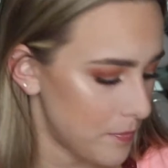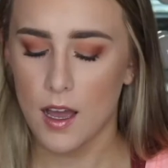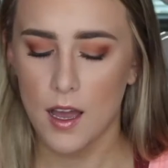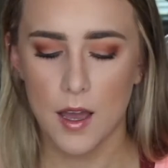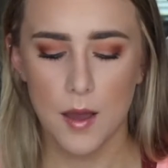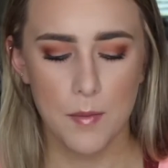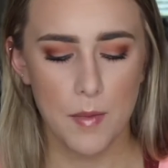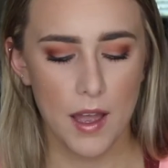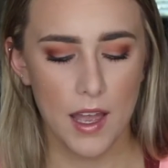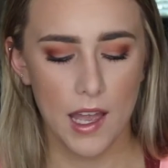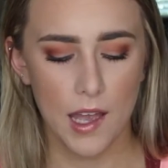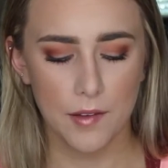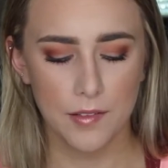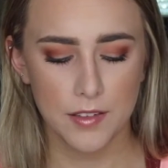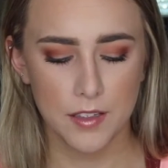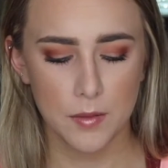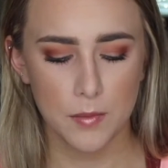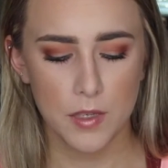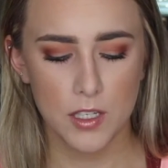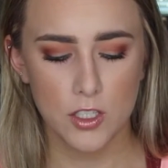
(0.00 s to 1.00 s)
I have
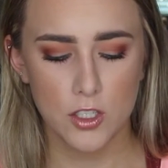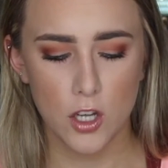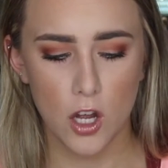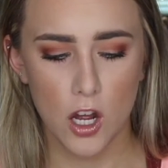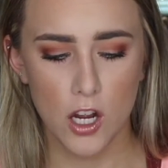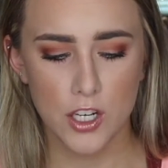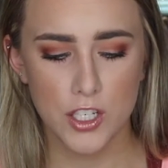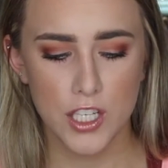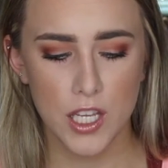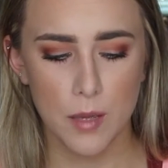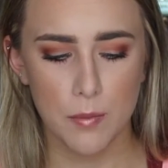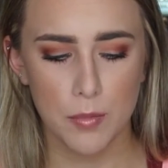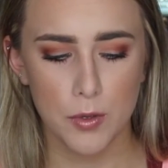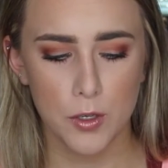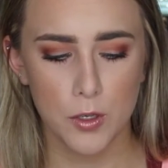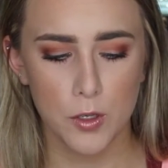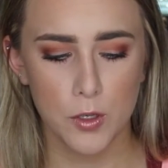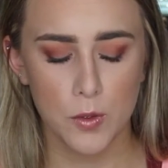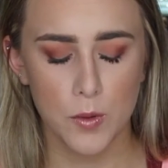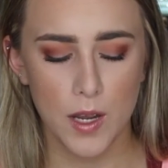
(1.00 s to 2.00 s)
some dog
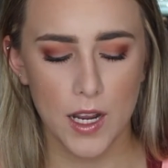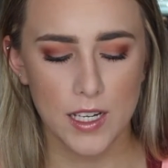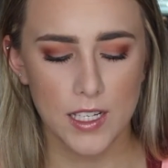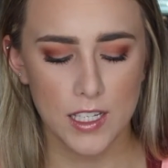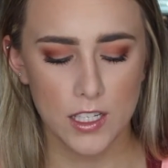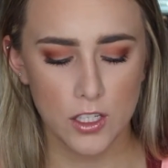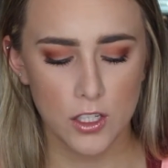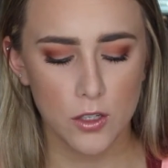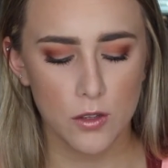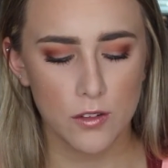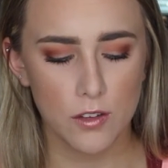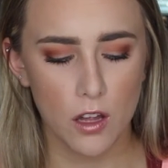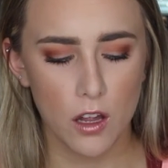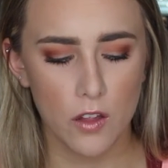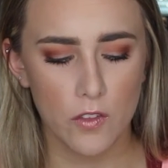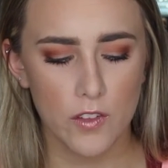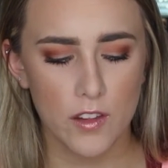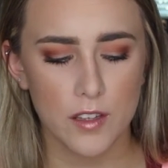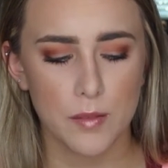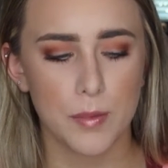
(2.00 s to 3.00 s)
shampoo. I didn't use
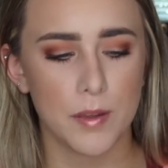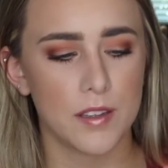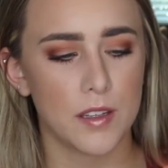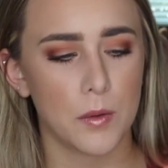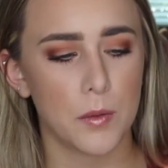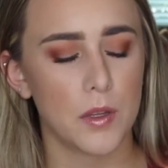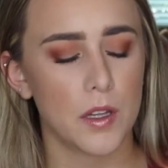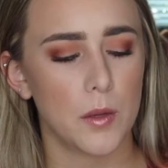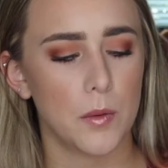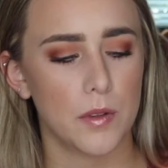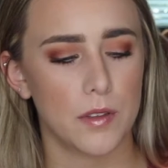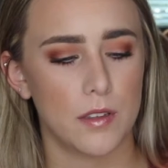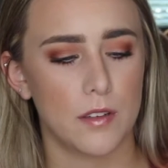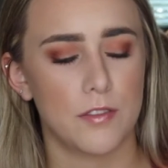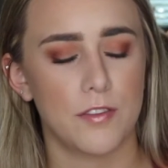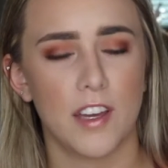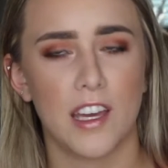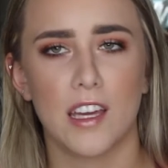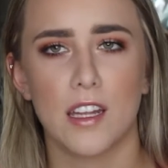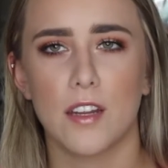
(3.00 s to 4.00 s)
all of this because I really wasn't a
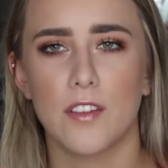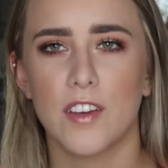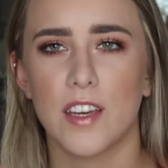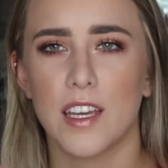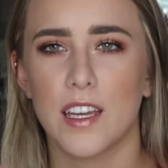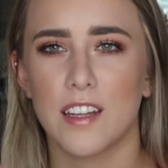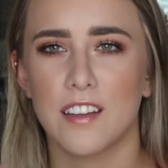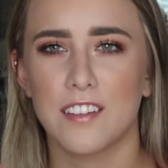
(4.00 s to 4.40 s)
fan of it.